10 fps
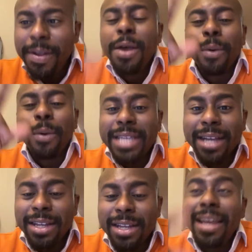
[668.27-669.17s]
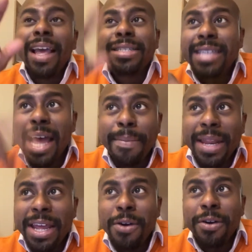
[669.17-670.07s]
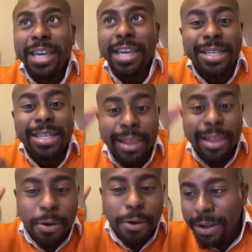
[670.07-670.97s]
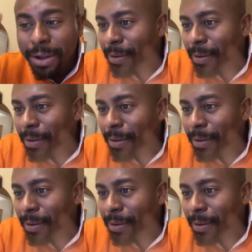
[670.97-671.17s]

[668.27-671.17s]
was actually Simon Hill Keeps It Lil Bill.